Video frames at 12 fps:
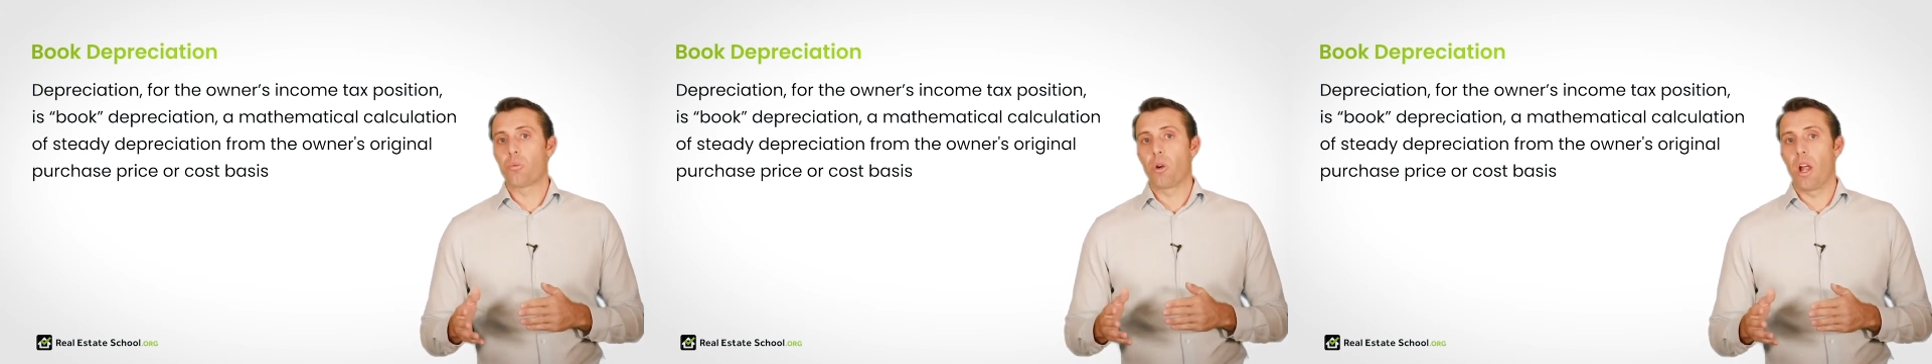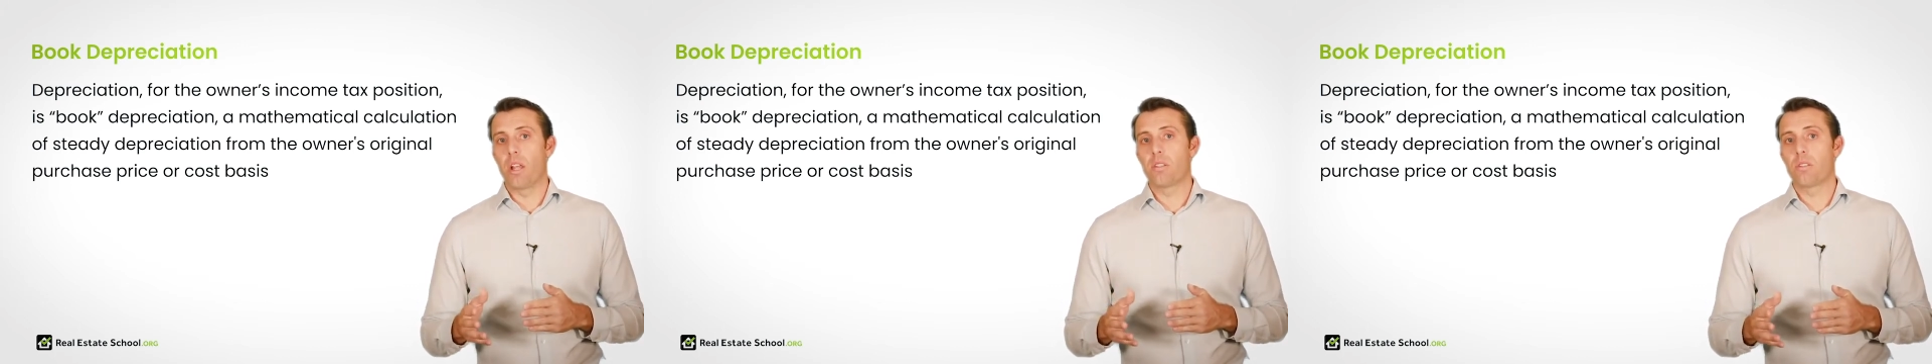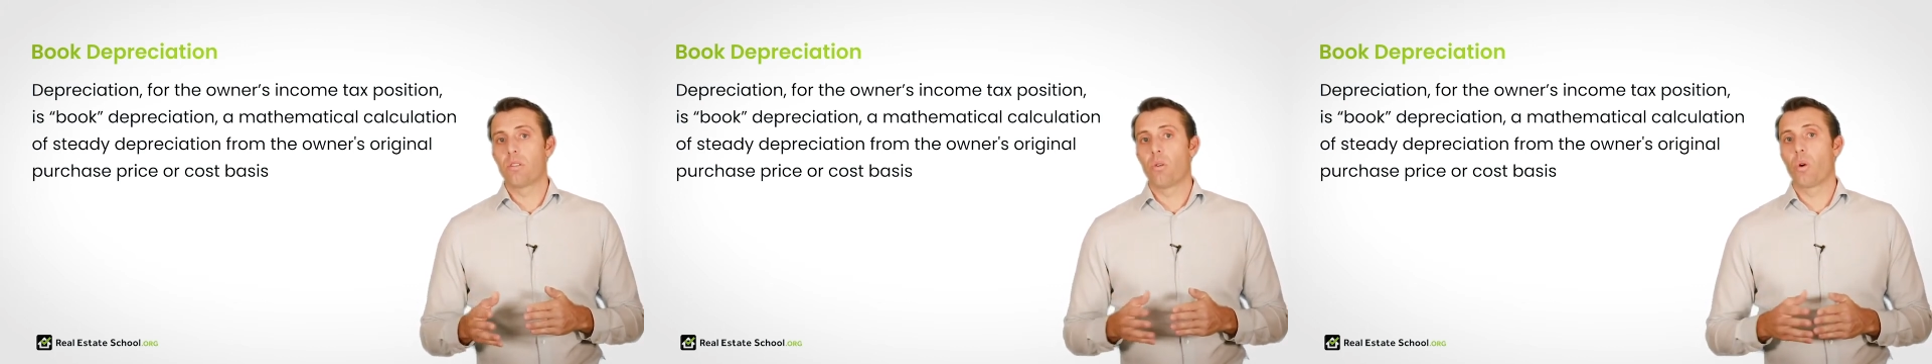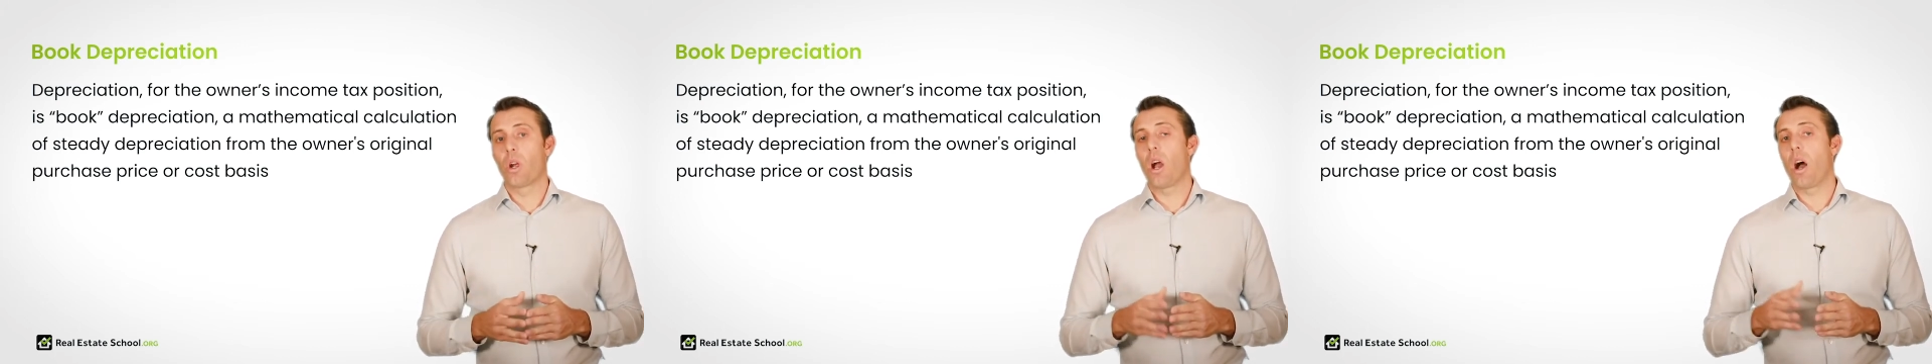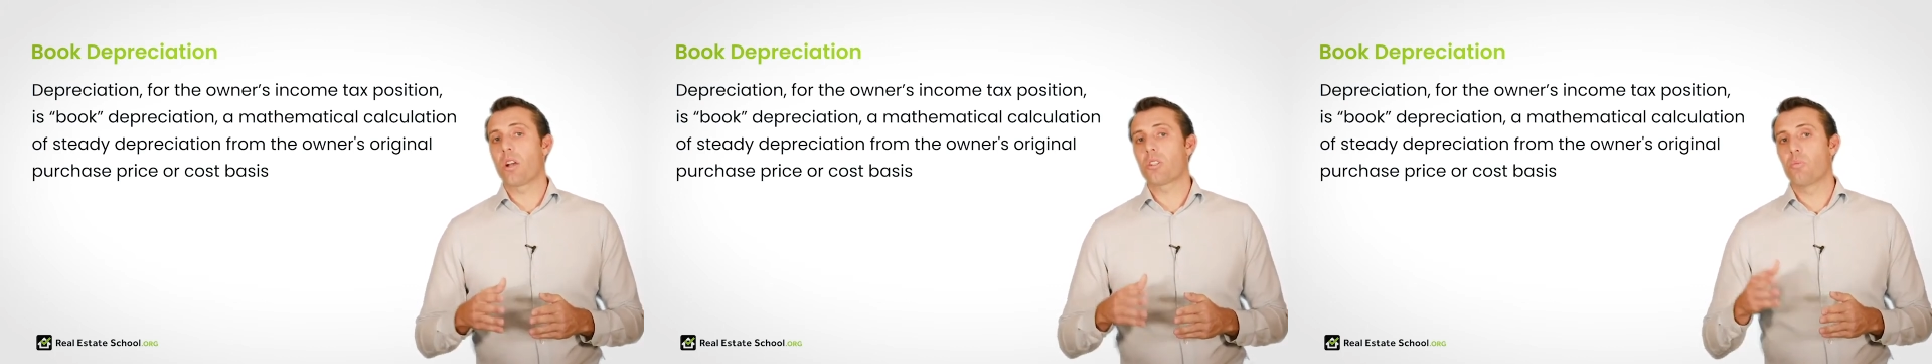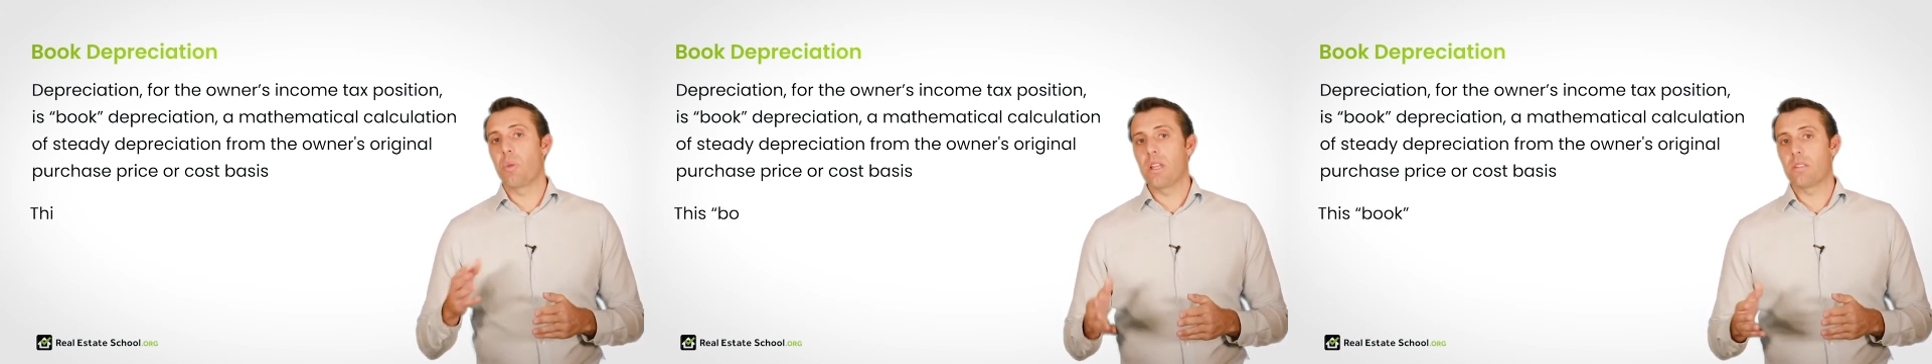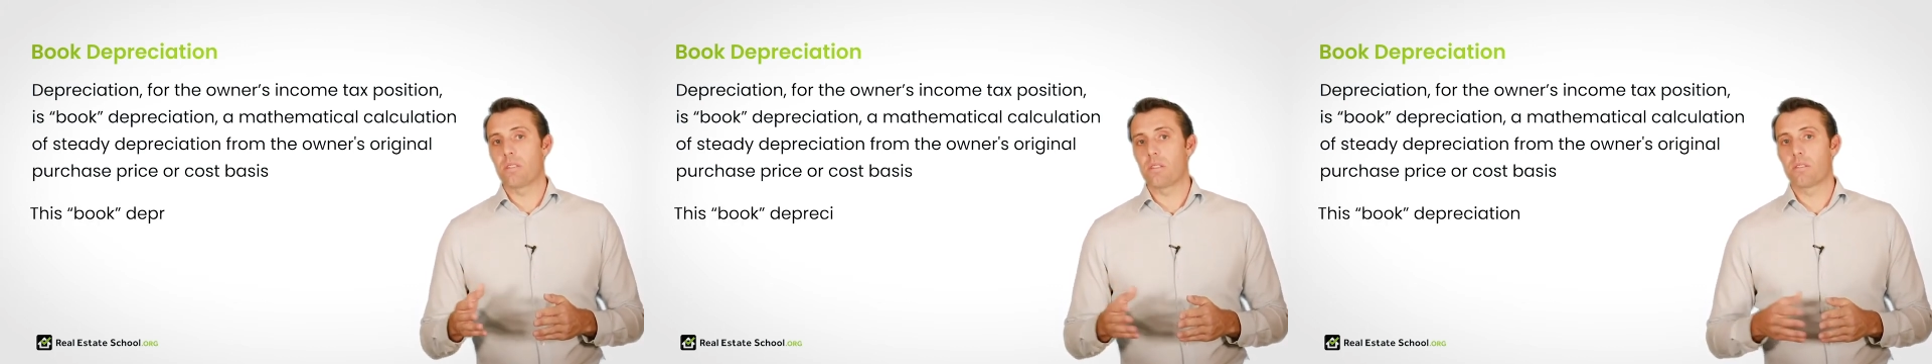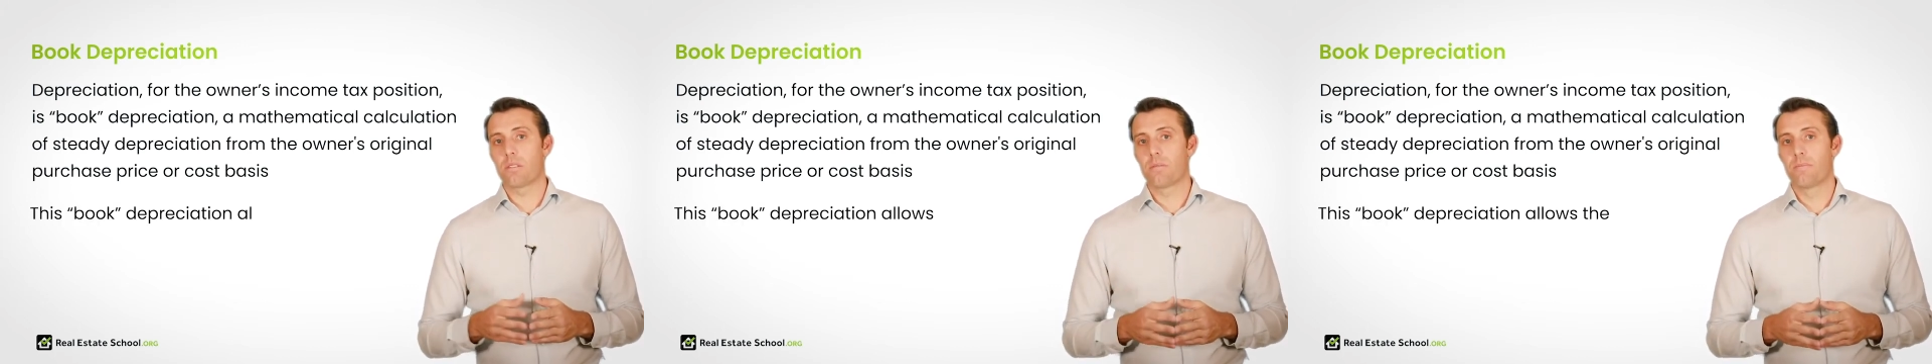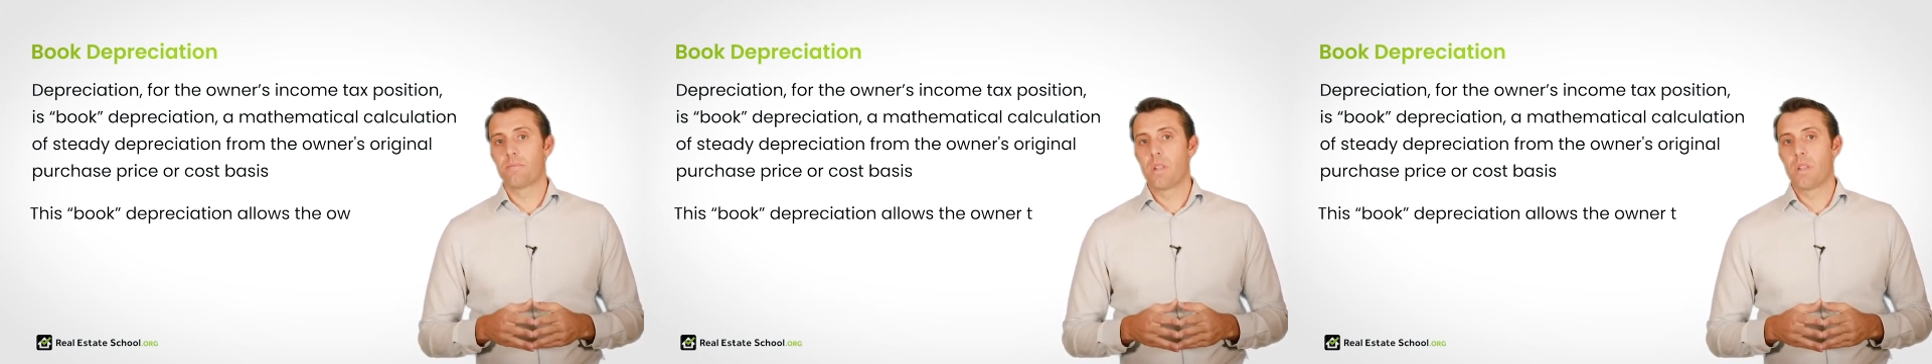price or cost basis.